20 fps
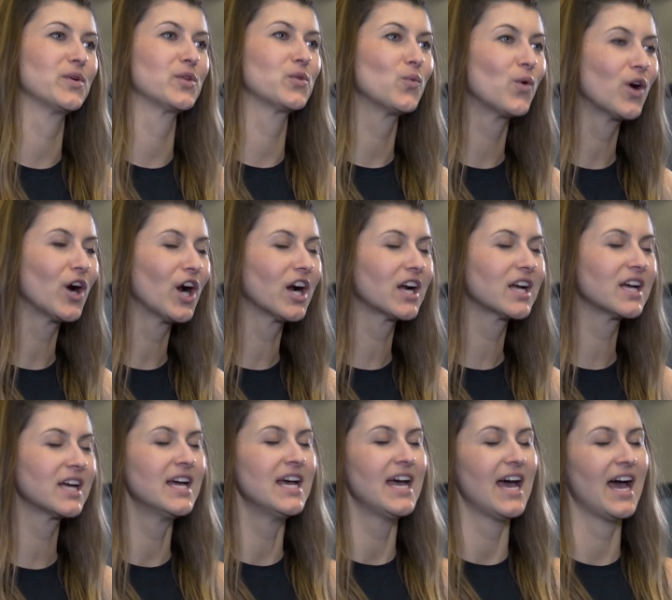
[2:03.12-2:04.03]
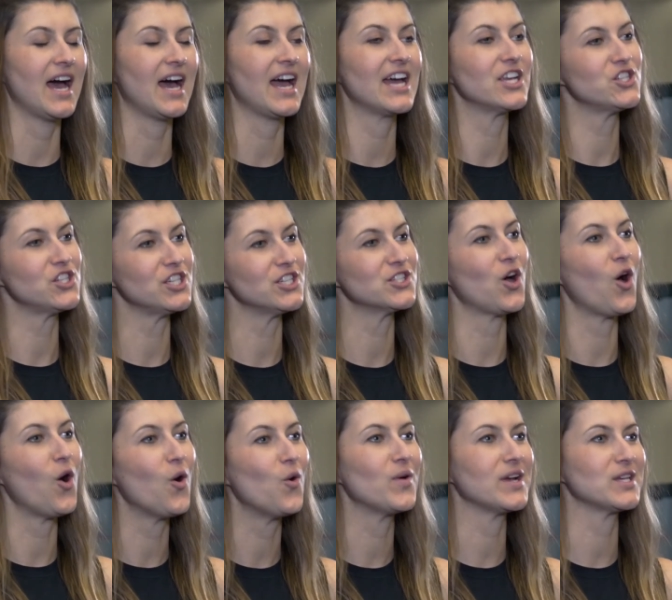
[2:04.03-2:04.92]
with work, and she's
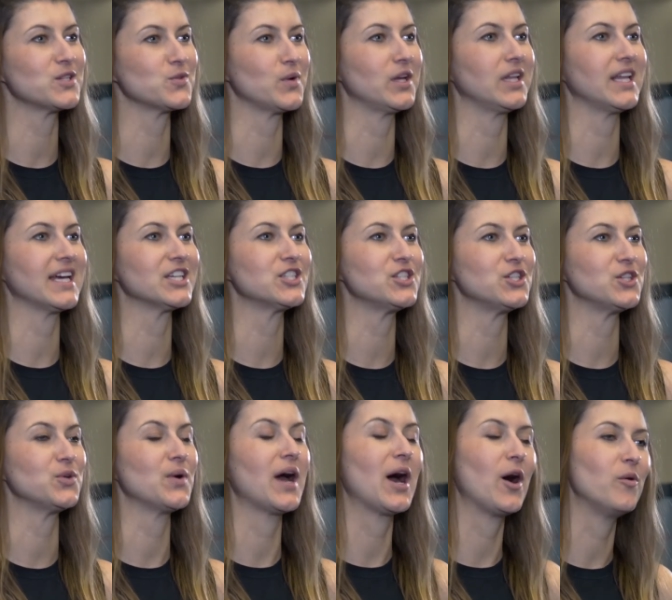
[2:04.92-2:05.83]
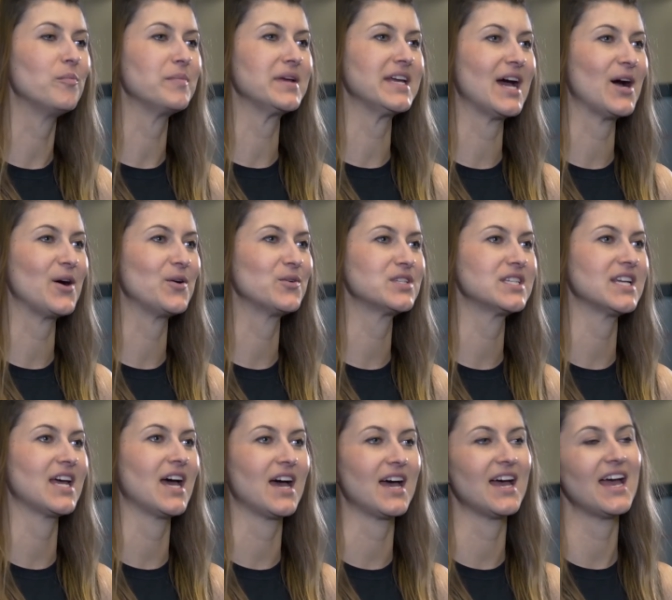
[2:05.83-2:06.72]
always willing to help me out
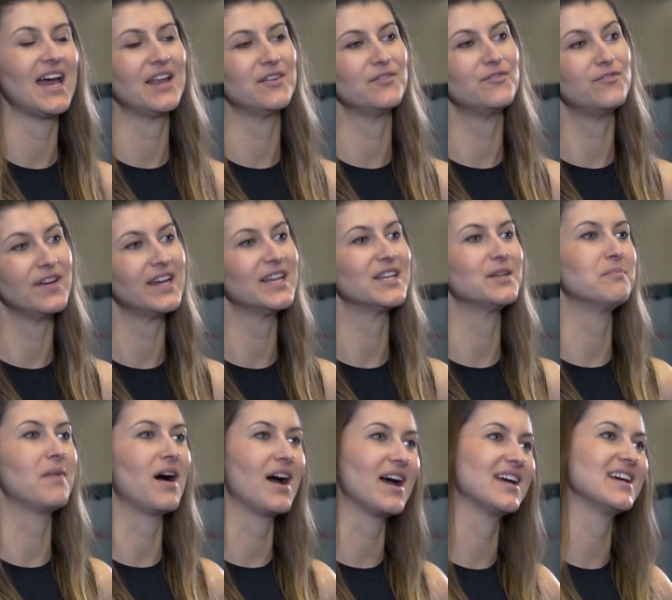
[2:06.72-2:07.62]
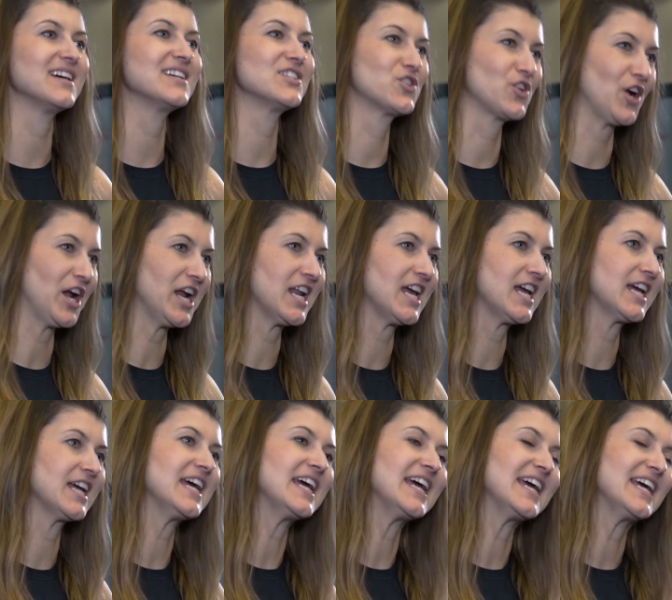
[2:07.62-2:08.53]
and fit my
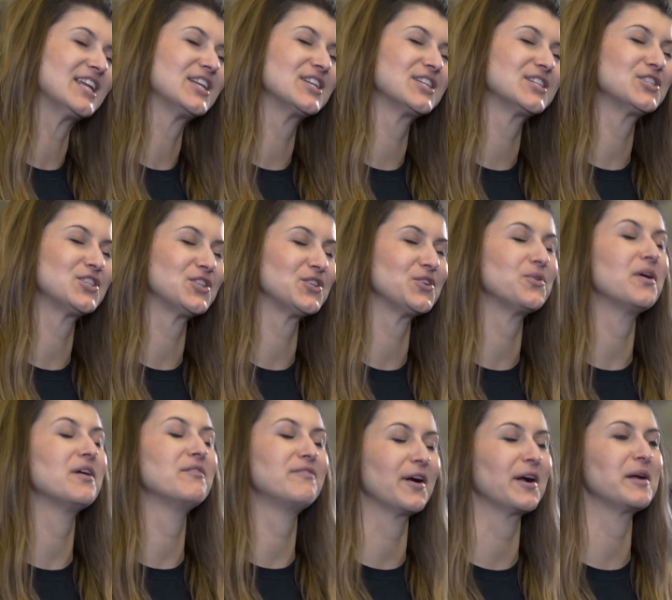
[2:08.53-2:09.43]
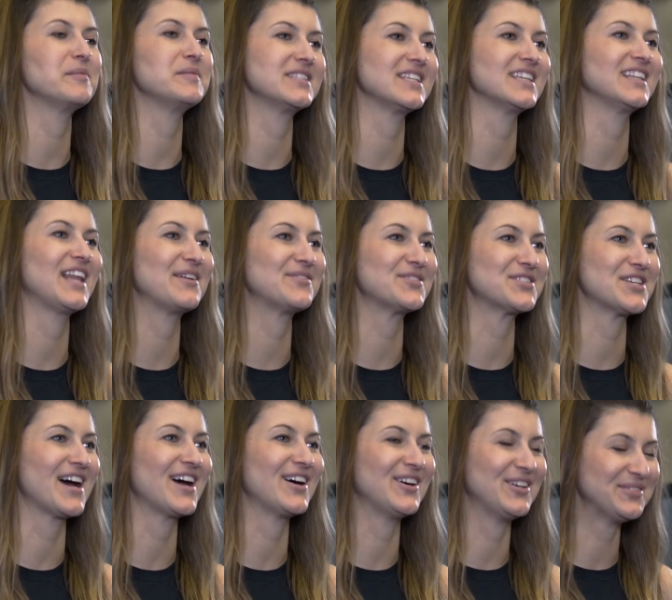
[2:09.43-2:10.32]
training into a very busy
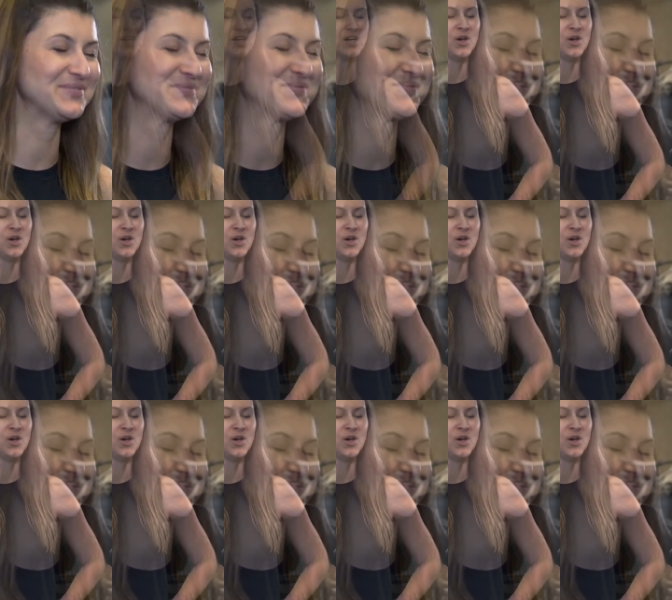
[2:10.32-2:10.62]
lifestyle.